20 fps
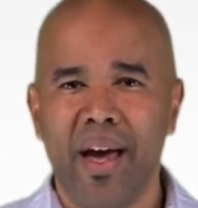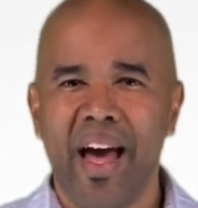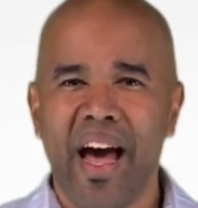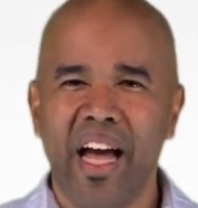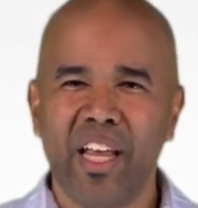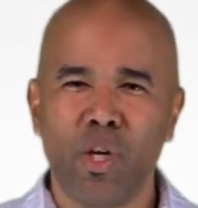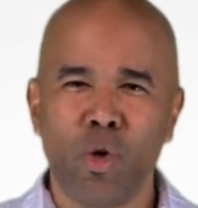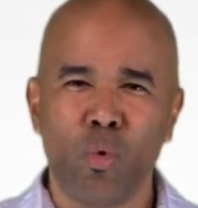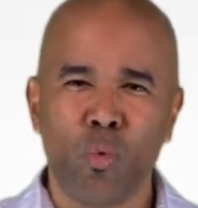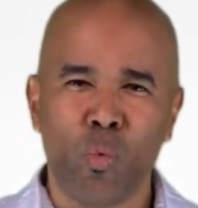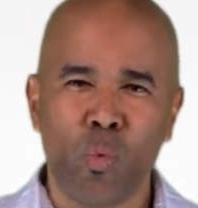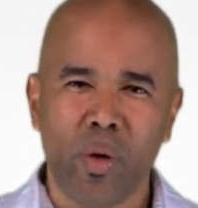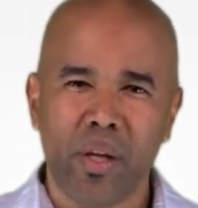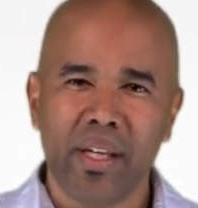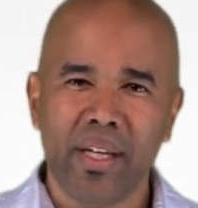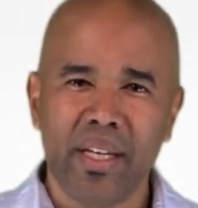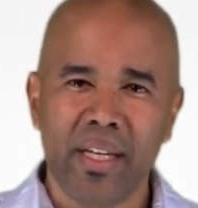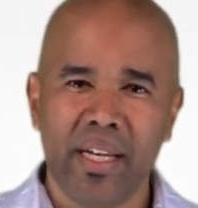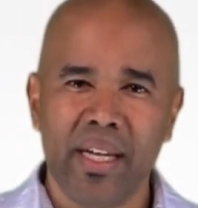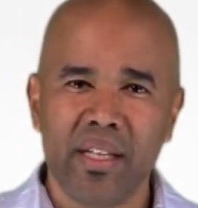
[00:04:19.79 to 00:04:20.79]
and you
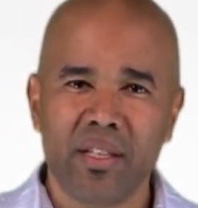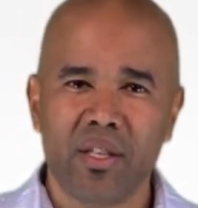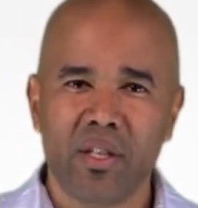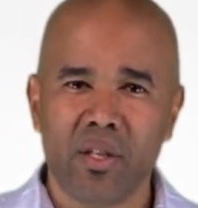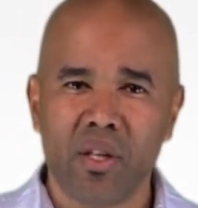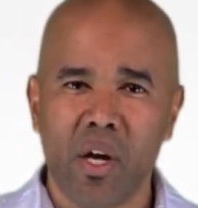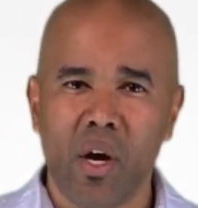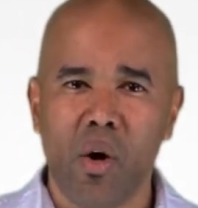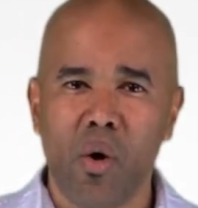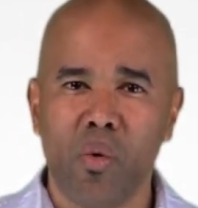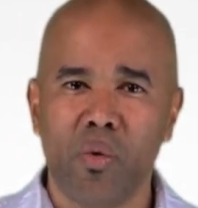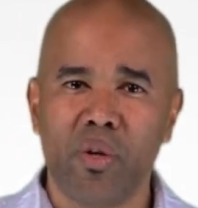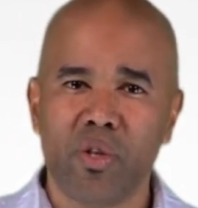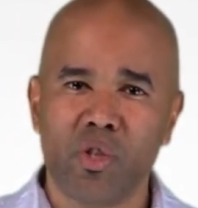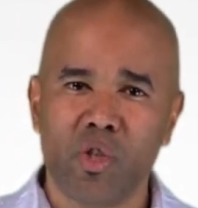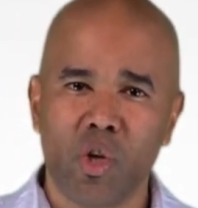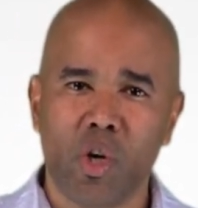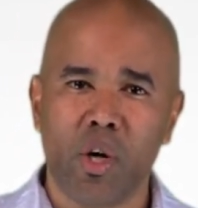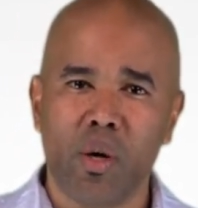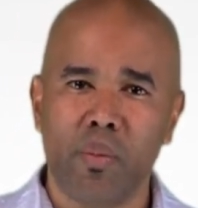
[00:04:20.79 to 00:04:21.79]
really need to know the
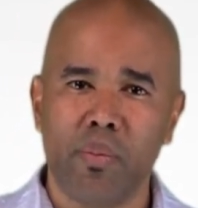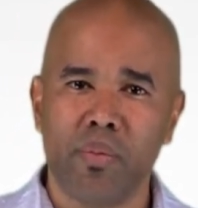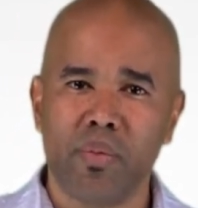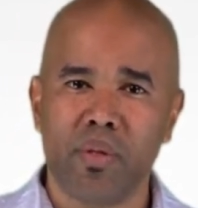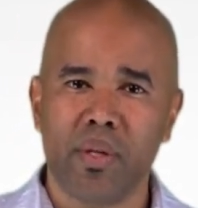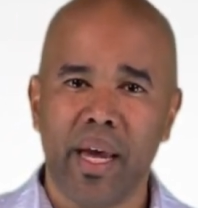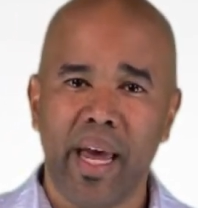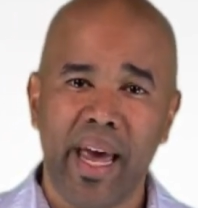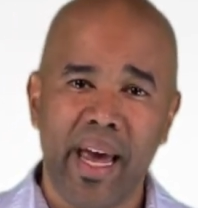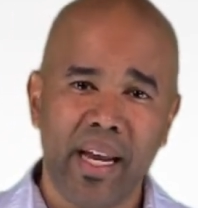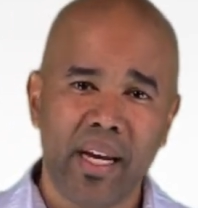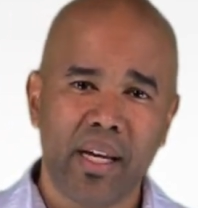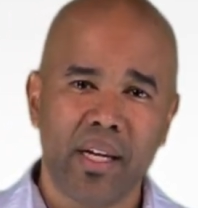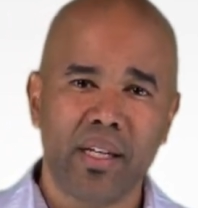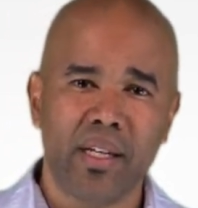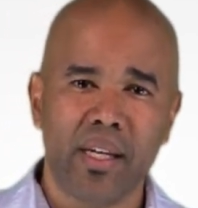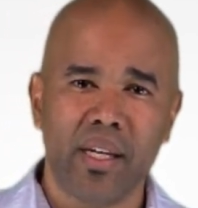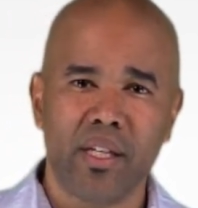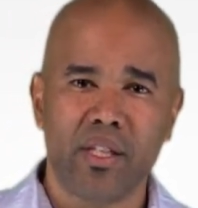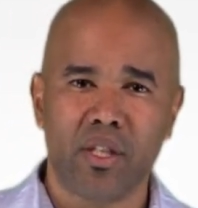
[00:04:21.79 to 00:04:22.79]
terms and
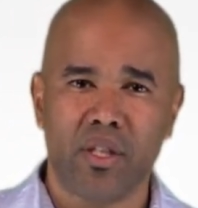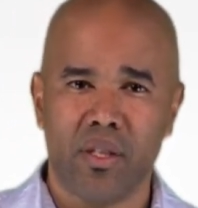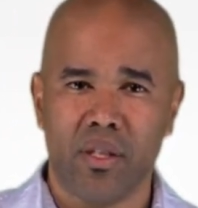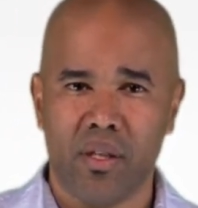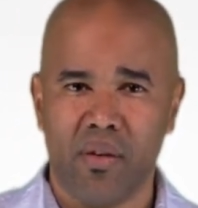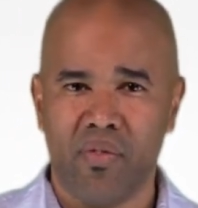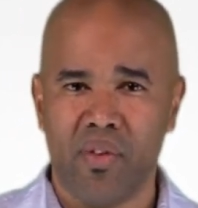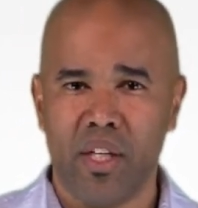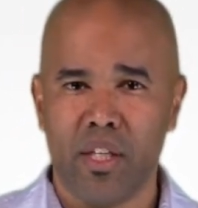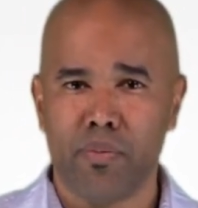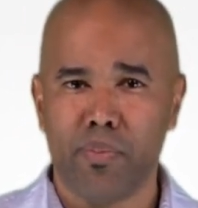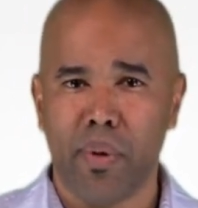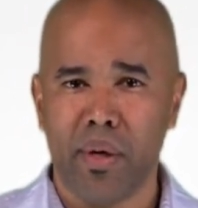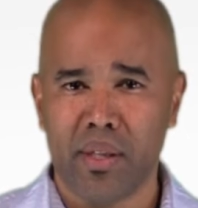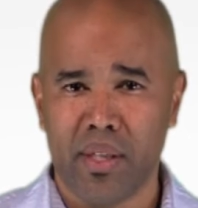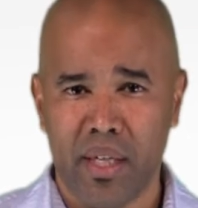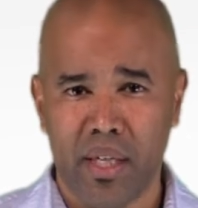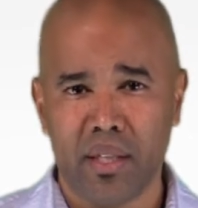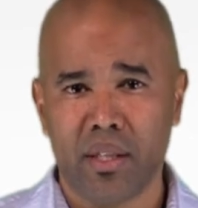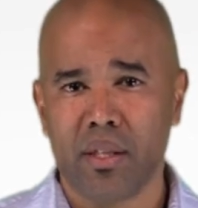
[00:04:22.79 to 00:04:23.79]
conditions of these
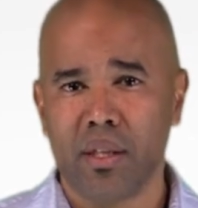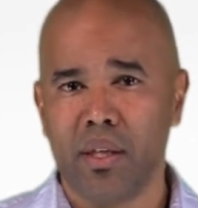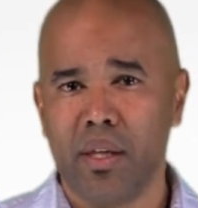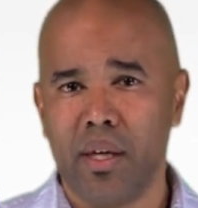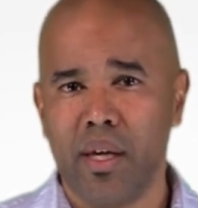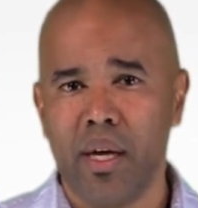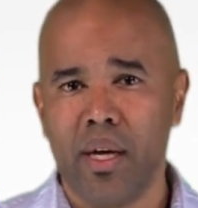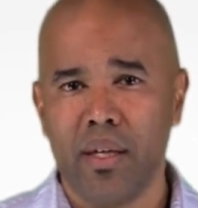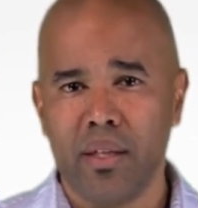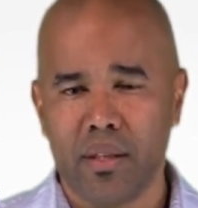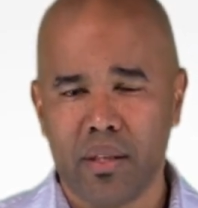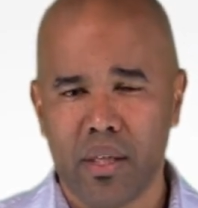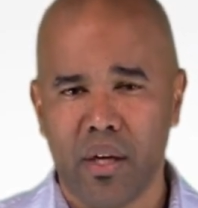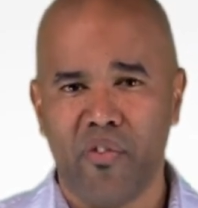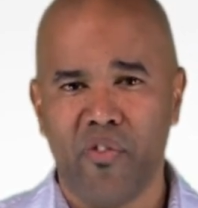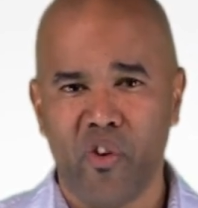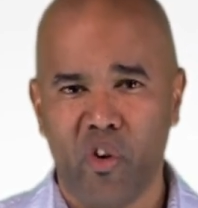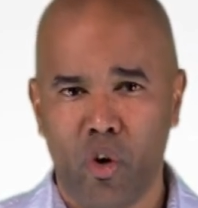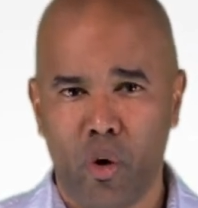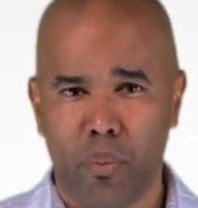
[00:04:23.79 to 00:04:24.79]
potentially
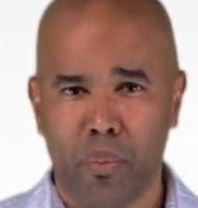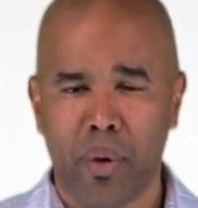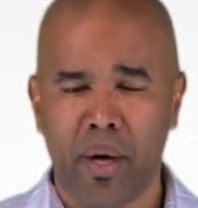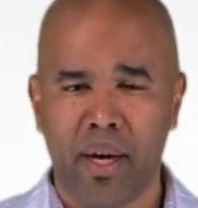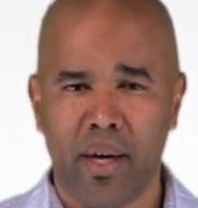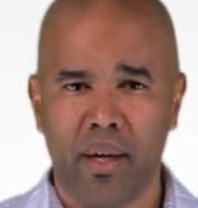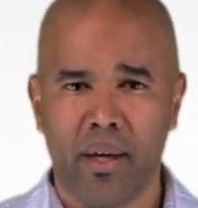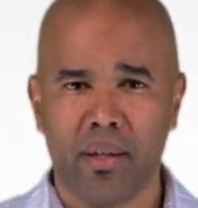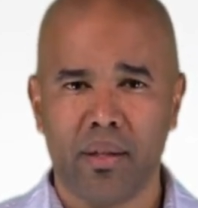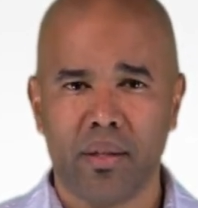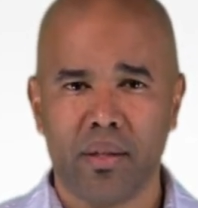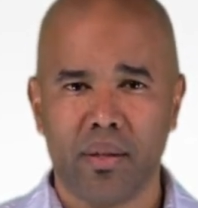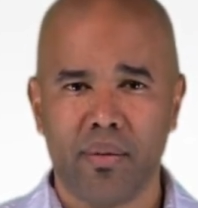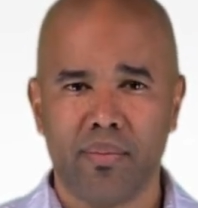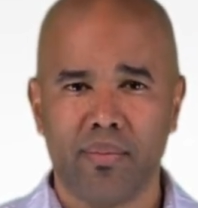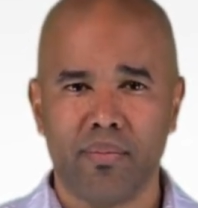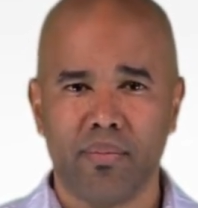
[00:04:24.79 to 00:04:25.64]
difficult products.